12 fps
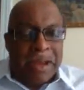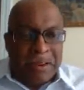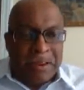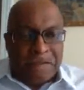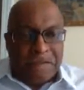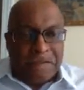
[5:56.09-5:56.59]

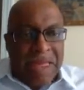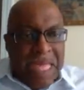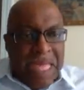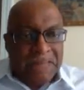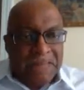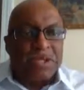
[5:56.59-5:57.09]

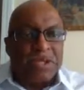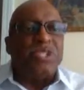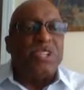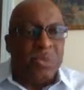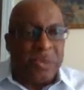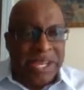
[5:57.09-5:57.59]
flavor to the
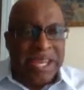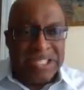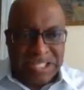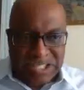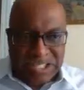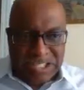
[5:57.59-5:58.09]

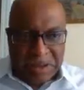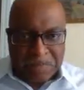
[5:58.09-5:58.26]
relationship.